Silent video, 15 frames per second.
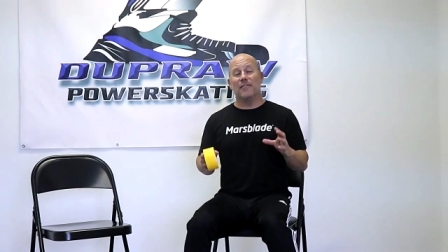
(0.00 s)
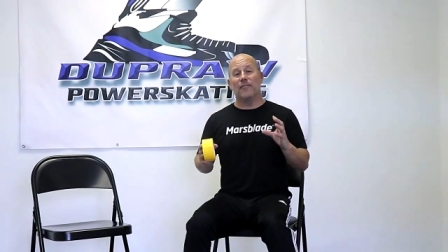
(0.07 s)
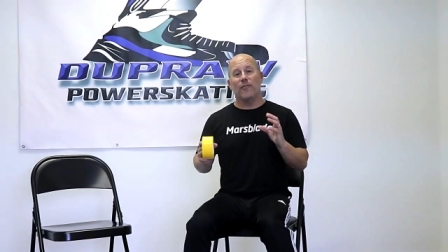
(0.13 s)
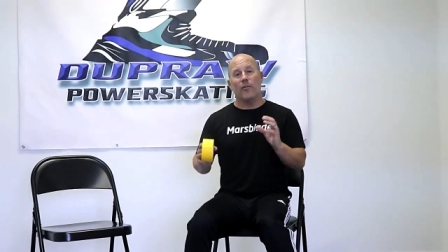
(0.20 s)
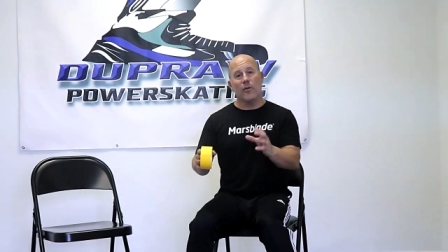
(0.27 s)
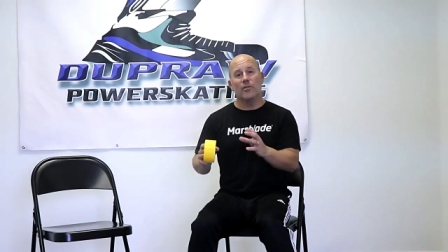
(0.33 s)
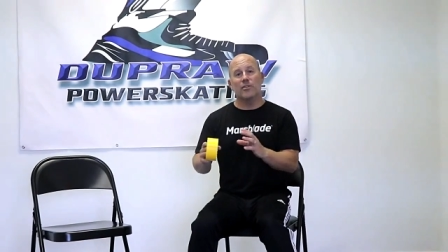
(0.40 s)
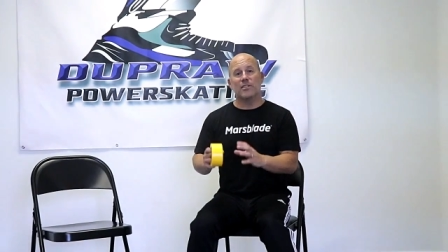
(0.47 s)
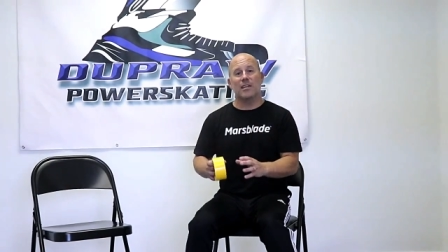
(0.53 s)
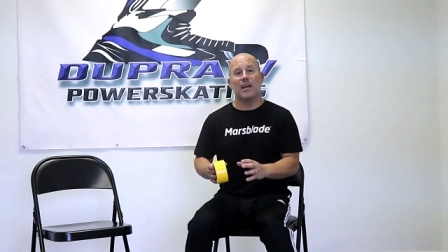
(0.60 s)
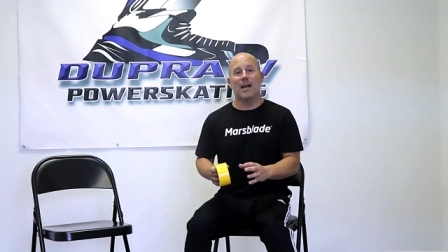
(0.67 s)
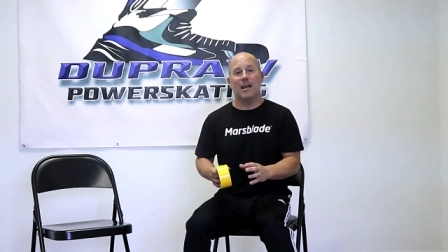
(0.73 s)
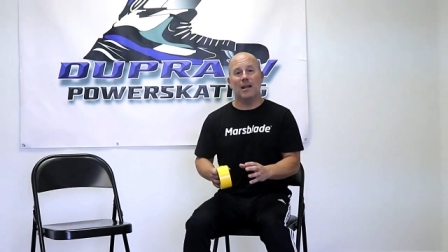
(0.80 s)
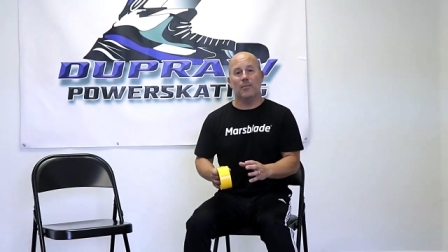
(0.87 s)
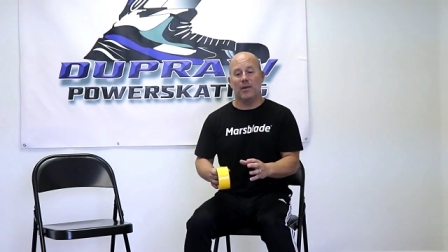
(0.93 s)
the first
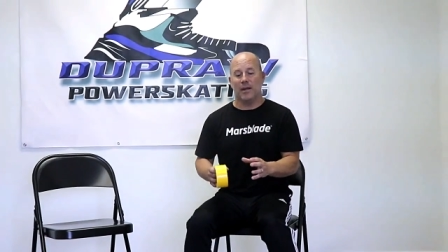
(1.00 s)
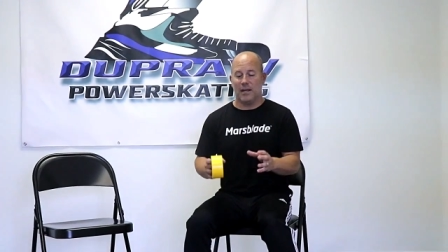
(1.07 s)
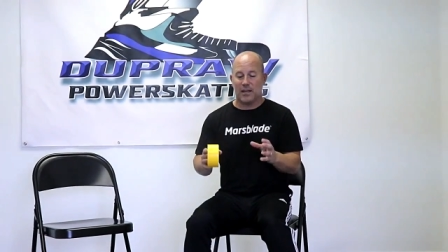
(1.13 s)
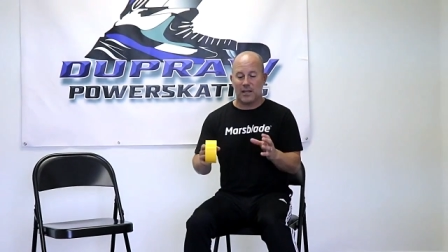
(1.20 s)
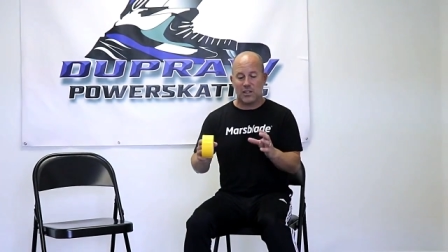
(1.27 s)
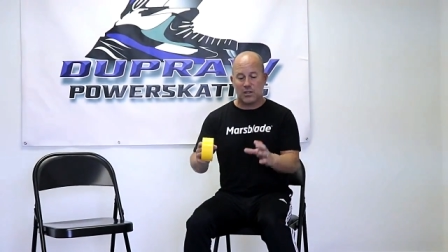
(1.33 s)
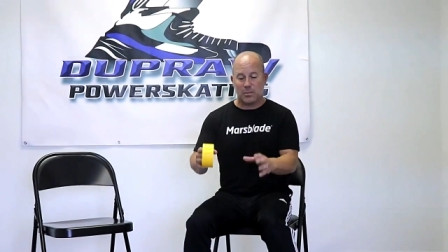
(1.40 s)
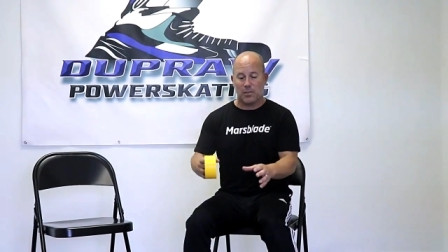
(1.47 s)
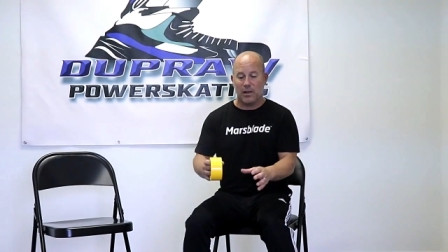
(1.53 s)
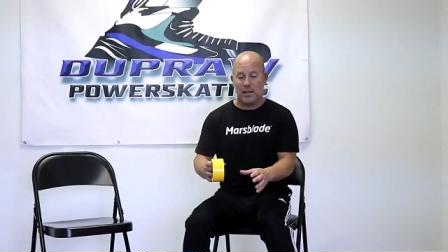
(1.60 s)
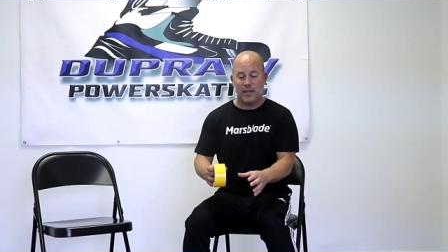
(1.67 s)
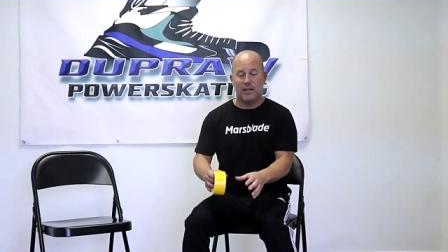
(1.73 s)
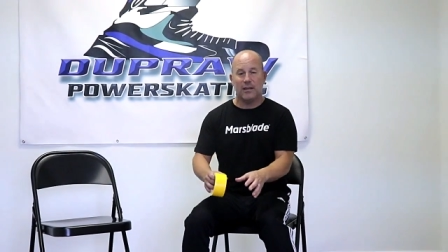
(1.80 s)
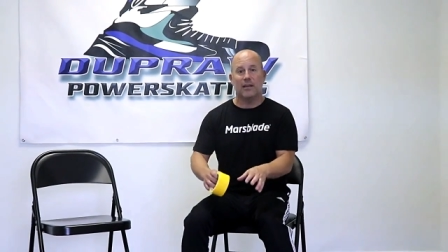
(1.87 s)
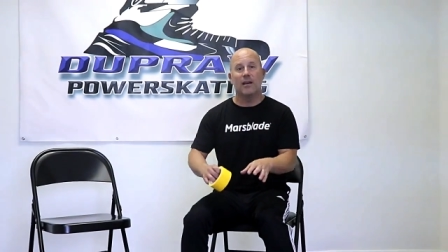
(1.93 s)
time that I
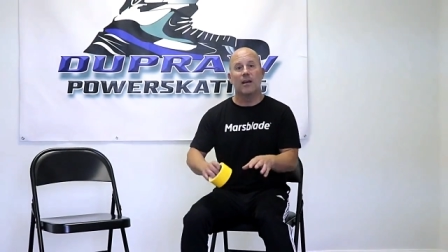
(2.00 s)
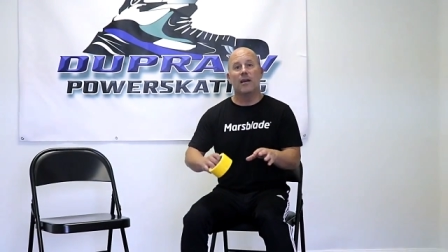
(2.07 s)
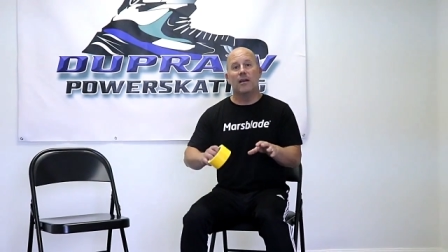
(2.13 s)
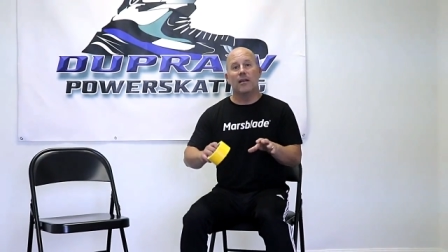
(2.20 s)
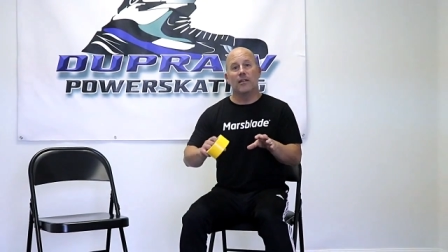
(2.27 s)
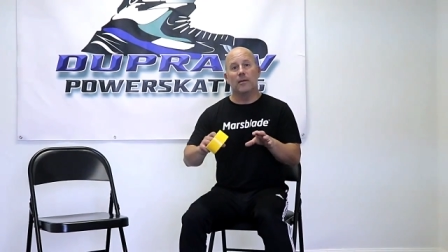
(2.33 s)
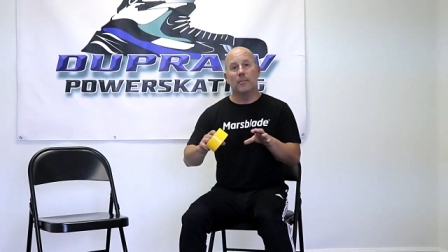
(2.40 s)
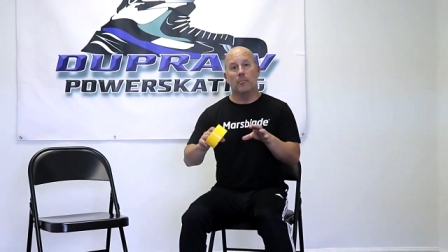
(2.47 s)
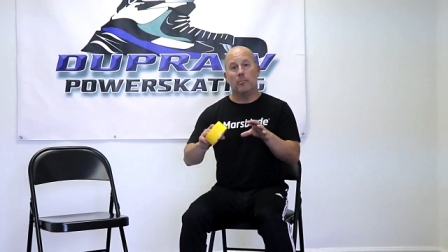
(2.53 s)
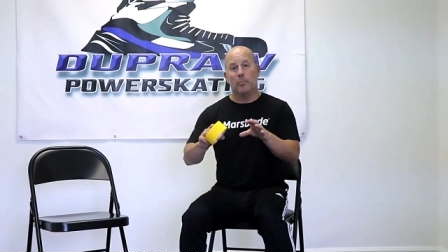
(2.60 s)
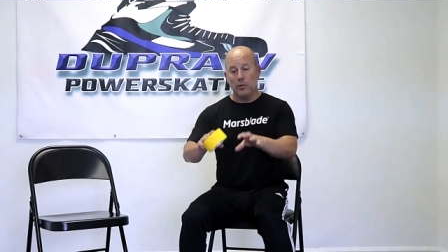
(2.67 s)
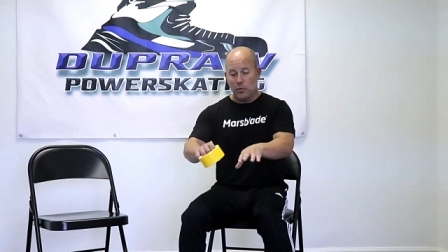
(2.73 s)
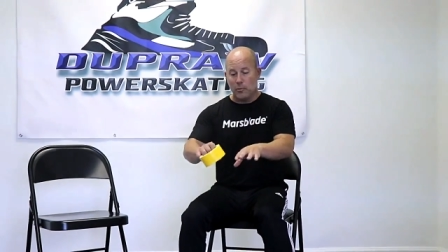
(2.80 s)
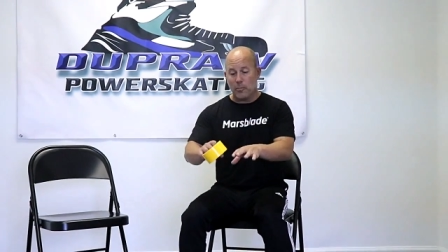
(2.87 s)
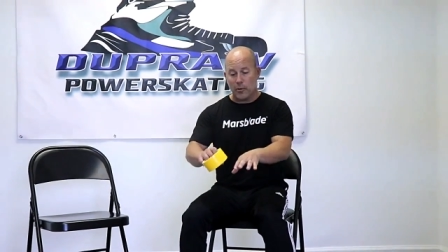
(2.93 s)
explained the
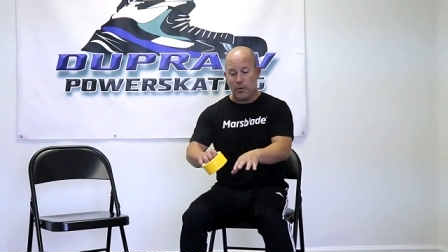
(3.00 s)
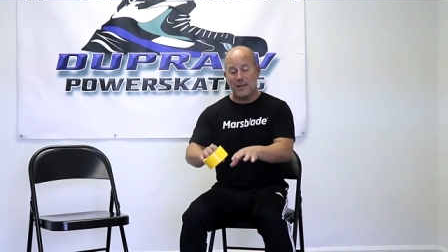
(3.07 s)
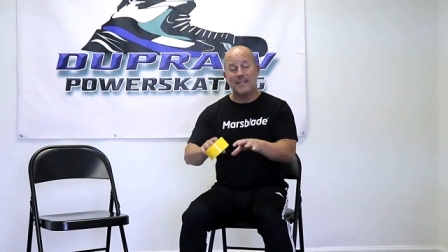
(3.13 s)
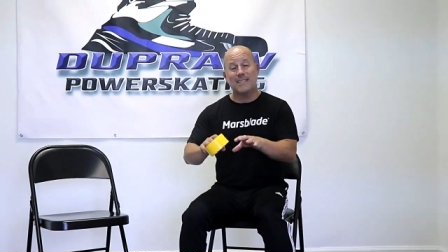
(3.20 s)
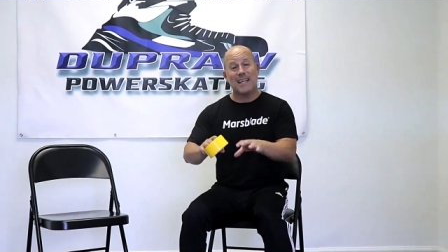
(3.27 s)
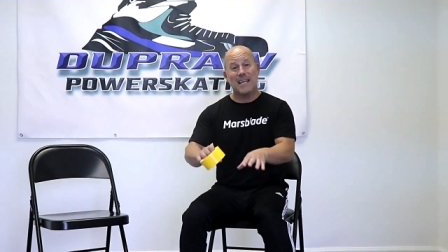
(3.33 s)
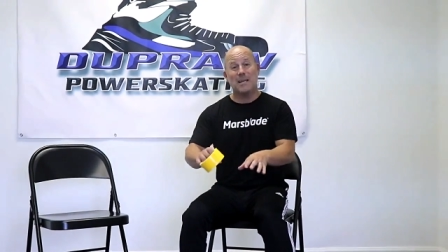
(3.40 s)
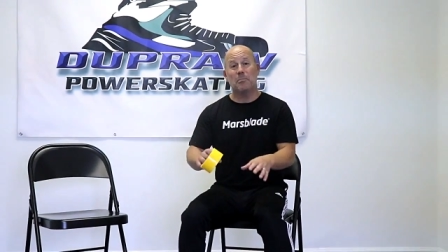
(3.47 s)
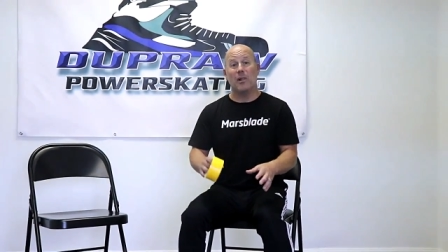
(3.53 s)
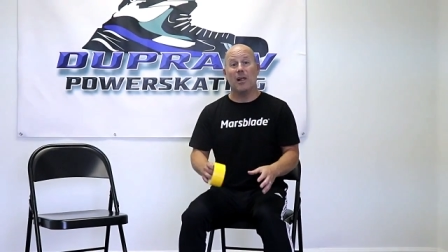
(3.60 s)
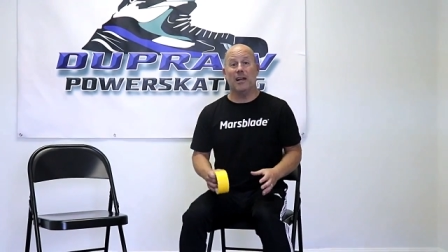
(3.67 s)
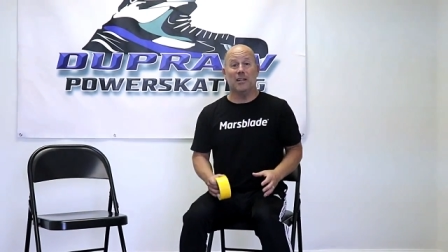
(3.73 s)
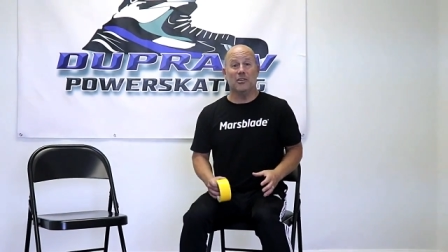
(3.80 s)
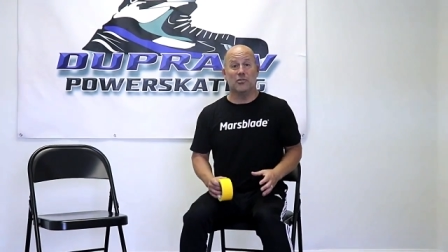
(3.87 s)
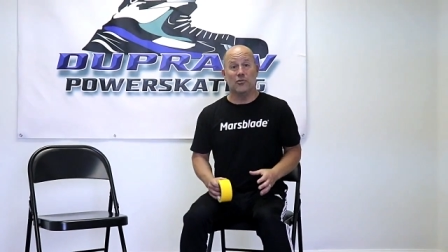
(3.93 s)
blueprint tape
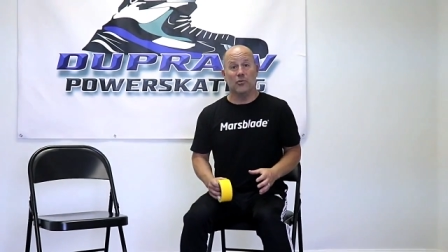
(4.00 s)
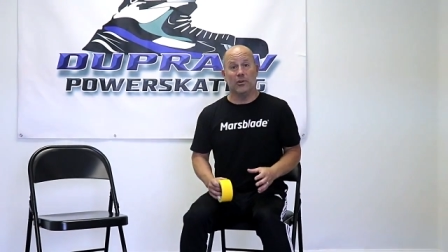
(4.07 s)
line